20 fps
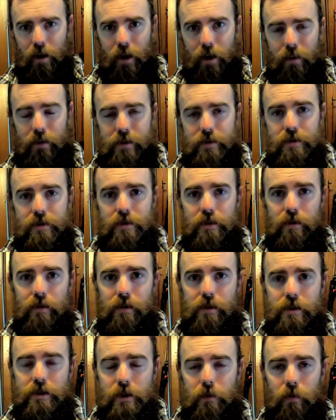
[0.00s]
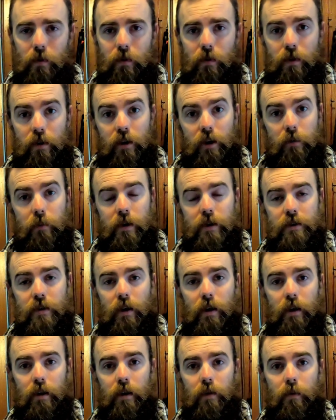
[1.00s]
In this series I'm going to be
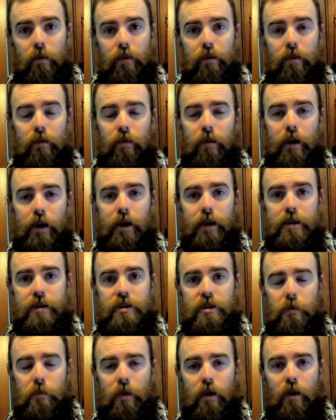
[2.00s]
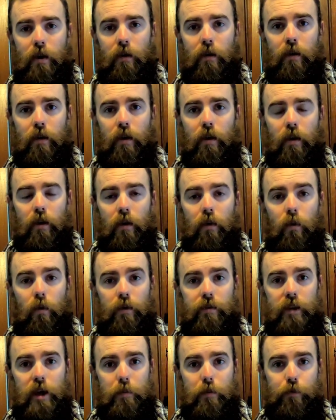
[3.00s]
talking with you guys about
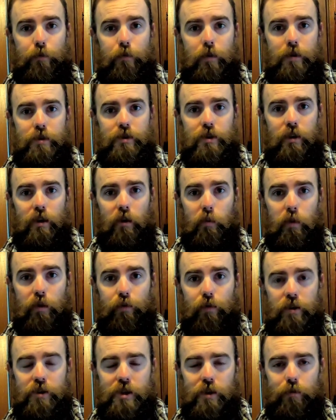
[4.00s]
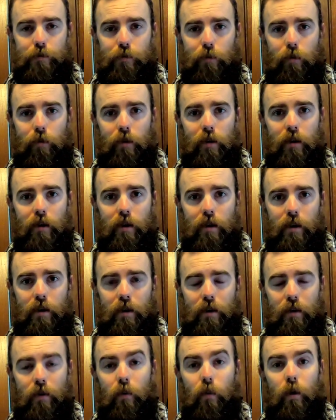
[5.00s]
what type of fish you could be fishing for,
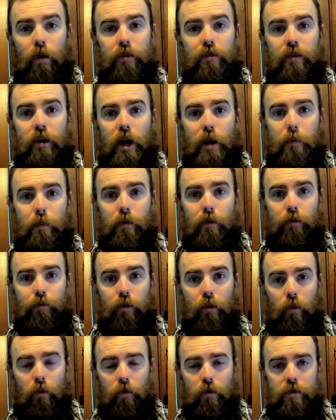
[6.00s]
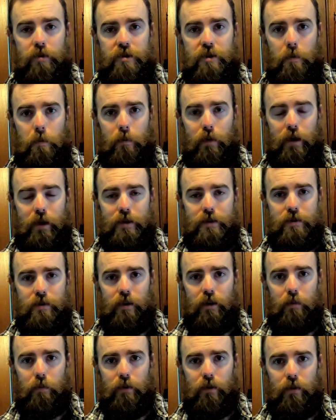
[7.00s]
what type of lures and baits you
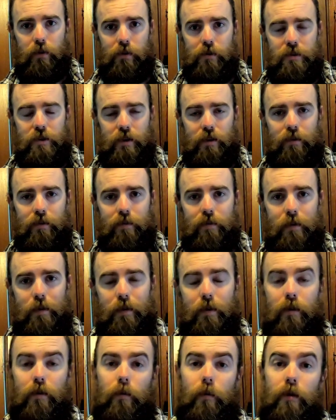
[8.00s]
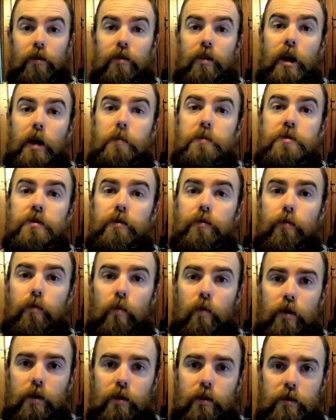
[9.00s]
could be using, what types
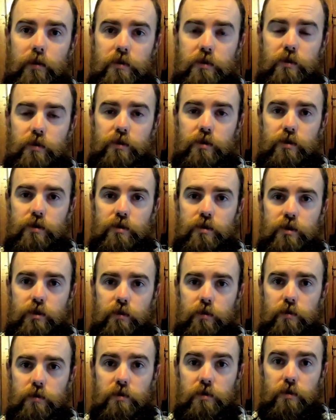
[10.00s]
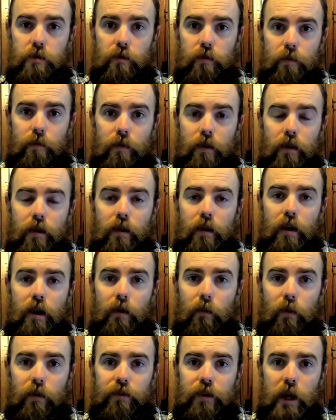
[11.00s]
of reels you should choose,
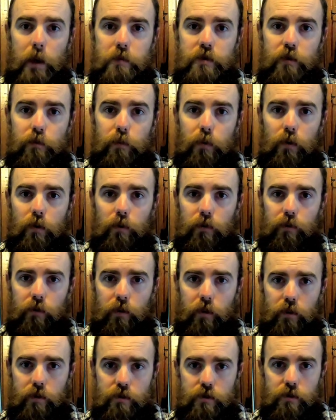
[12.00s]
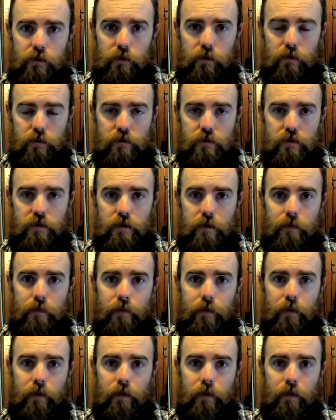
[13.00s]
and what types of poles you can choose.